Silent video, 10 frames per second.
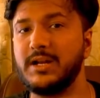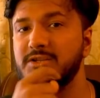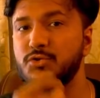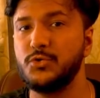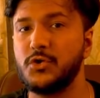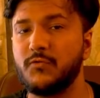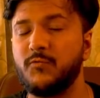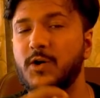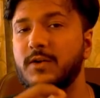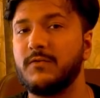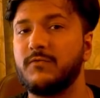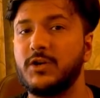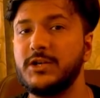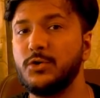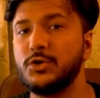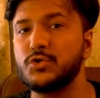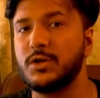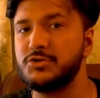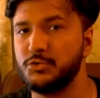and for you to solve